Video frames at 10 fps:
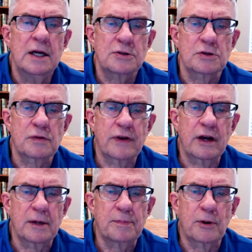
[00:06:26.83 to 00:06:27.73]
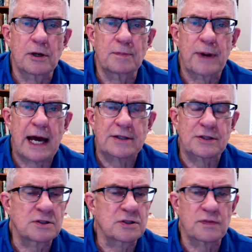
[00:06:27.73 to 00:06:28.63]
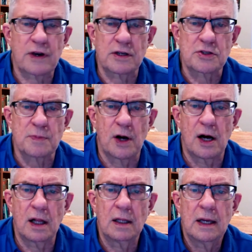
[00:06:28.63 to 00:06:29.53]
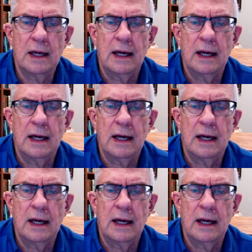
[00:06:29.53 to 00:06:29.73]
So it's a very important passage. It's very small,